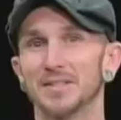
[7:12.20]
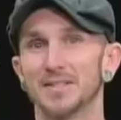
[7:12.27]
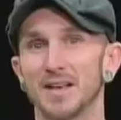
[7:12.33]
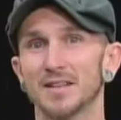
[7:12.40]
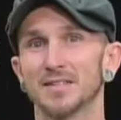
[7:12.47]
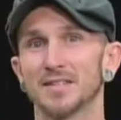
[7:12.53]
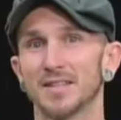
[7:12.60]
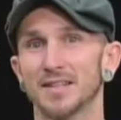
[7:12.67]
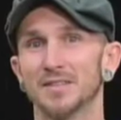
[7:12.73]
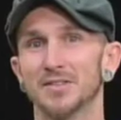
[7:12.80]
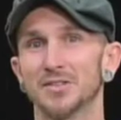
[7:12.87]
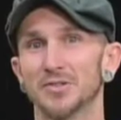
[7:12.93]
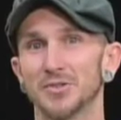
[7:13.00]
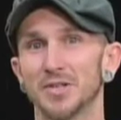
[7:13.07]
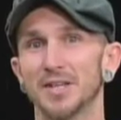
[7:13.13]
is us in the
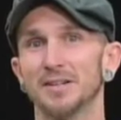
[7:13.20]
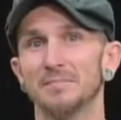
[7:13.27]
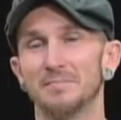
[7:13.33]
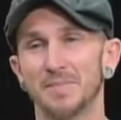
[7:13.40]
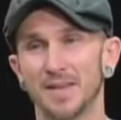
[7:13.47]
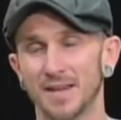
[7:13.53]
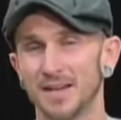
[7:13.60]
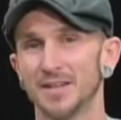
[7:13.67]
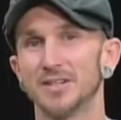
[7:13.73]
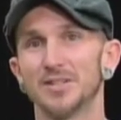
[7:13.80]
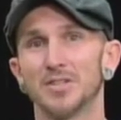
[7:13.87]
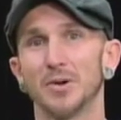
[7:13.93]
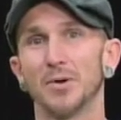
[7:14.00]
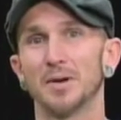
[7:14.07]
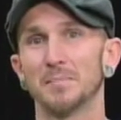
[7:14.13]
street
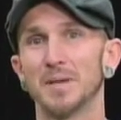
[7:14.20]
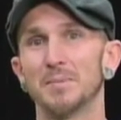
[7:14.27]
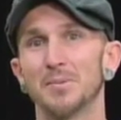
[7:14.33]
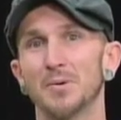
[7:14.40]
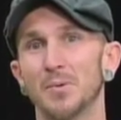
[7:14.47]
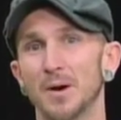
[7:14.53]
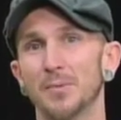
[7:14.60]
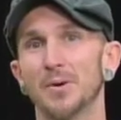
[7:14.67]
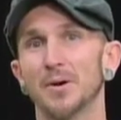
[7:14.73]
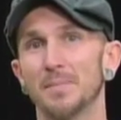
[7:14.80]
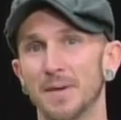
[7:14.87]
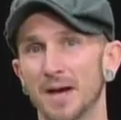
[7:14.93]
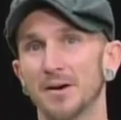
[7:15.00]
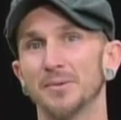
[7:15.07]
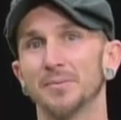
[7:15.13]
showing people what we're
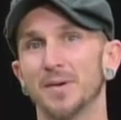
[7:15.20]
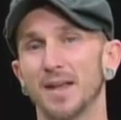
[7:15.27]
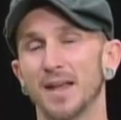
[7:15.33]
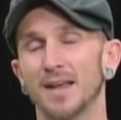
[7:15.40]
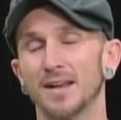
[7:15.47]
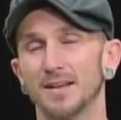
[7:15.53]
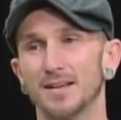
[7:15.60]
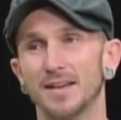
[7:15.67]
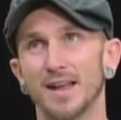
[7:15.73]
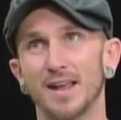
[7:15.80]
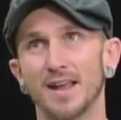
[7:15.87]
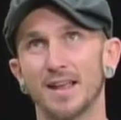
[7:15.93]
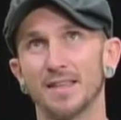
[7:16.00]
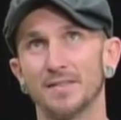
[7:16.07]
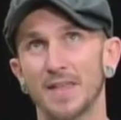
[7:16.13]
about and
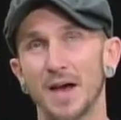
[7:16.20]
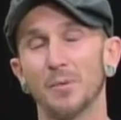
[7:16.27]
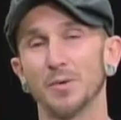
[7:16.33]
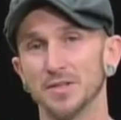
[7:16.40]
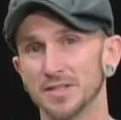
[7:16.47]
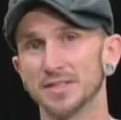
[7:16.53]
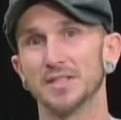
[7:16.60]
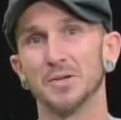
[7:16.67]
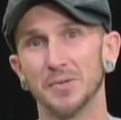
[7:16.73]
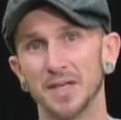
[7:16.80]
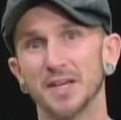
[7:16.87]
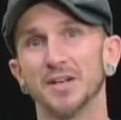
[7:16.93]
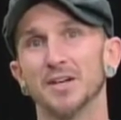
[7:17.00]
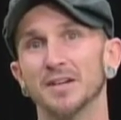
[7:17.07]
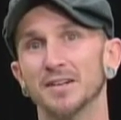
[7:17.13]
that we're still
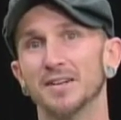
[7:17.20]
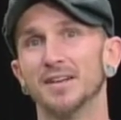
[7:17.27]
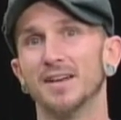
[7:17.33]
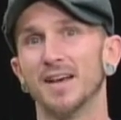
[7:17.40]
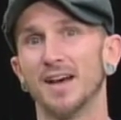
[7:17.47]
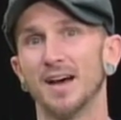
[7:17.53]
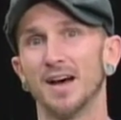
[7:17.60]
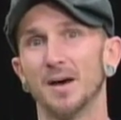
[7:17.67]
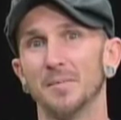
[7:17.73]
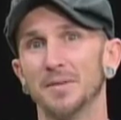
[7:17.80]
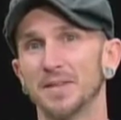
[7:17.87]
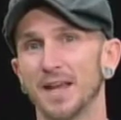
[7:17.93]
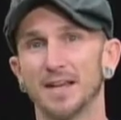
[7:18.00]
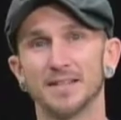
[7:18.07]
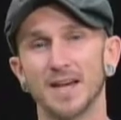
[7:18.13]
here, um, that
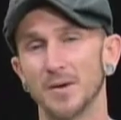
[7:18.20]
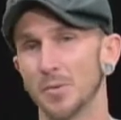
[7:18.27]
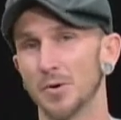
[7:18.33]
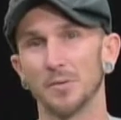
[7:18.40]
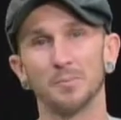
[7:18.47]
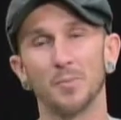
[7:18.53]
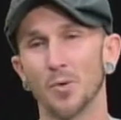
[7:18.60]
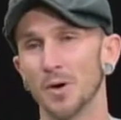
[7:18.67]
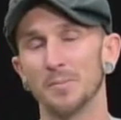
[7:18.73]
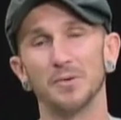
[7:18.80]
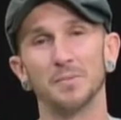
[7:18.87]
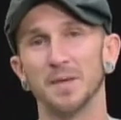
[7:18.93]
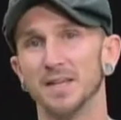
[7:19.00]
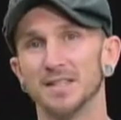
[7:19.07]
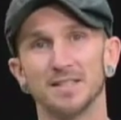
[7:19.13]
the anti-war war
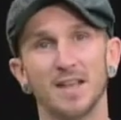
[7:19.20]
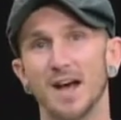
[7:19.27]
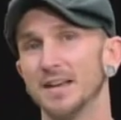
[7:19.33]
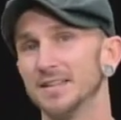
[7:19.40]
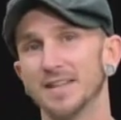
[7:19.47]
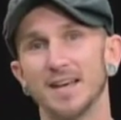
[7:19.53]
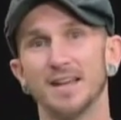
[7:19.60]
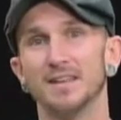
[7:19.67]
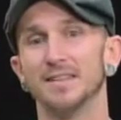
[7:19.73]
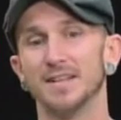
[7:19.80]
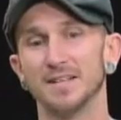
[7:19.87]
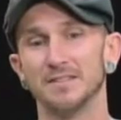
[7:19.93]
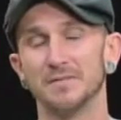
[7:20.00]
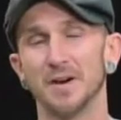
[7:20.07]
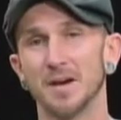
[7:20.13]
movement is not dead, that
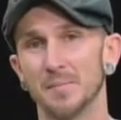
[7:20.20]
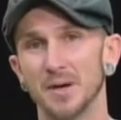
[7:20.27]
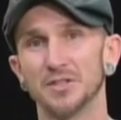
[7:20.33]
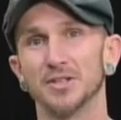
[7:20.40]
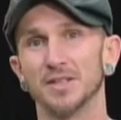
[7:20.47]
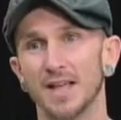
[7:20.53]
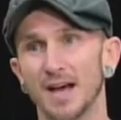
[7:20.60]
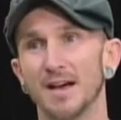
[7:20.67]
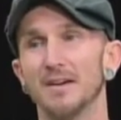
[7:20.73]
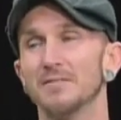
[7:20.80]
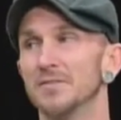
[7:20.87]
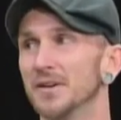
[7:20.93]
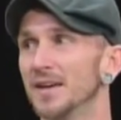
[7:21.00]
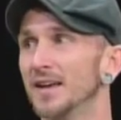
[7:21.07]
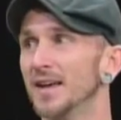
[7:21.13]
it's very much
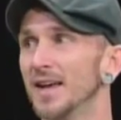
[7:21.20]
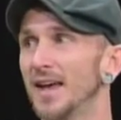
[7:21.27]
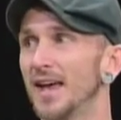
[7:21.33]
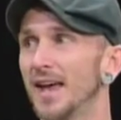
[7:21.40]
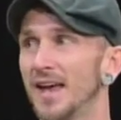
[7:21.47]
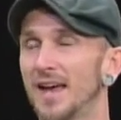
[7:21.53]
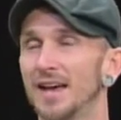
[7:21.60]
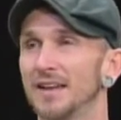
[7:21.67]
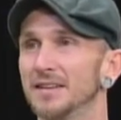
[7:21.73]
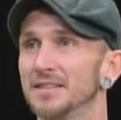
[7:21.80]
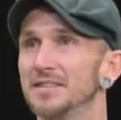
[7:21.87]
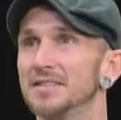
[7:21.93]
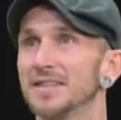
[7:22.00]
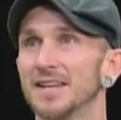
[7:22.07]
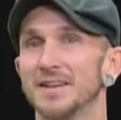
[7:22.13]
alive.
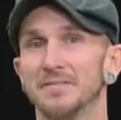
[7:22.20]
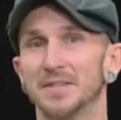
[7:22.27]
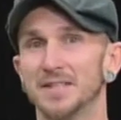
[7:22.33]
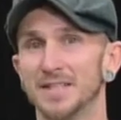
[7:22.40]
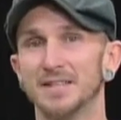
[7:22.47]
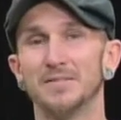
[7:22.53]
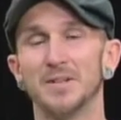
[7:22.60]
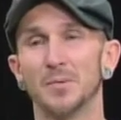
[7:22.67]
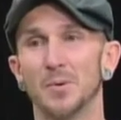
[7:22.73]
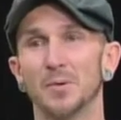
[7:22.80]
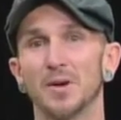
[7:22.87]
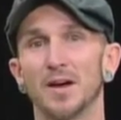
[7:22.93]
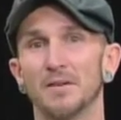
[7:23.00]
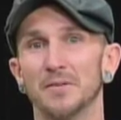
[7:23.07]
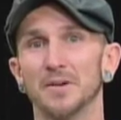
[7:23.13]
And if the T V
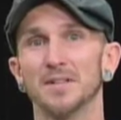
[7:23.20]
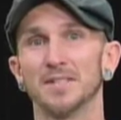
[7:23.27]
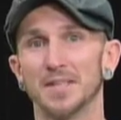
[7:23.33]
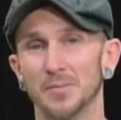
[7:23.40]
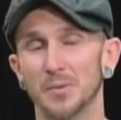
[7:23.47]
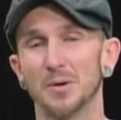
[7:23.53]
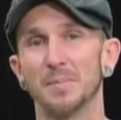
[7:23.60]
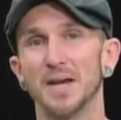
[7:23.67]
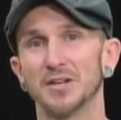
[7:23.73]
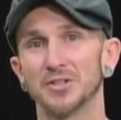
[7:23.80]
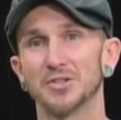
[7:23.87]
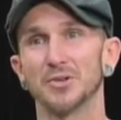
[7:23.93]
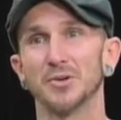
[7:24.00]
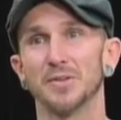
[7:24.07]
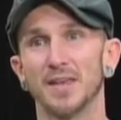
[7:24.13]
won't cover us, then we'll make
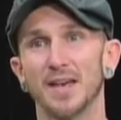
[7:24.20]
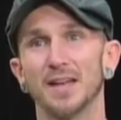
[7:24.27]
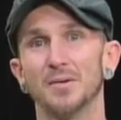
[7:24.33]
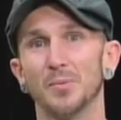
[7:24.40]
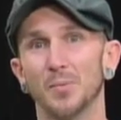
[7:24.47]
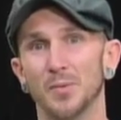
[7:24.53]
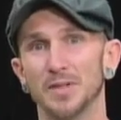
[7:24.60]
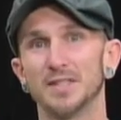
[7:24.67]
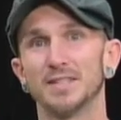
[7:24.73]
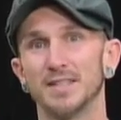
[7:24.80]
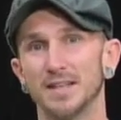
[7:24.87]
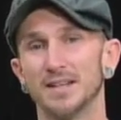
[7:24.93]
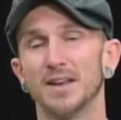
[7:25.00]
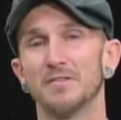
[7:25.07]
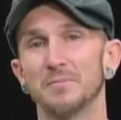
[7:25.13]
sure that we
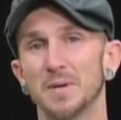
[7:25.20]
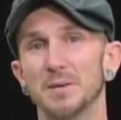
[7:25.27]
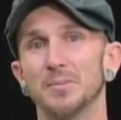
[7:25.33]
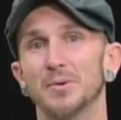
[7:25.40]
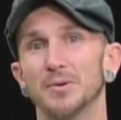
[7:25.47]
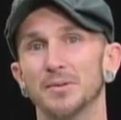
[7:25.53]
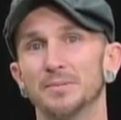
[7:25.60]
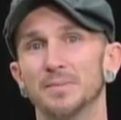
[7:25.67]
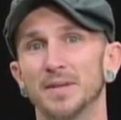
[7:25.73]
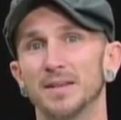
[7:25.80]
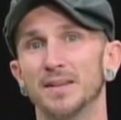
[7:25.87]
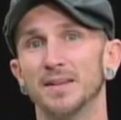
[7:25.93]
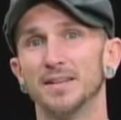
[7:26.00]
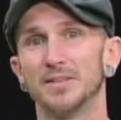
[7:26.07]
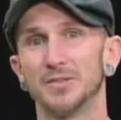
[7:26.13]
see enough people
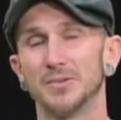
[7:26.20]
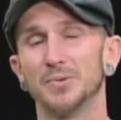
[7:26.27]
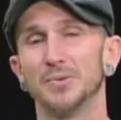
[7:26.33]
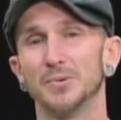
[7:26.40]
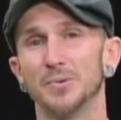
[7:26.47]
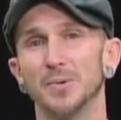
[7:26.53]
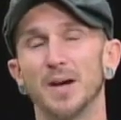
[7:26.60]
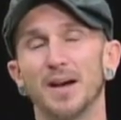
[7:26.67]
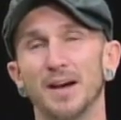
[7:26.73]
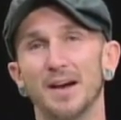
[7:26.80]
to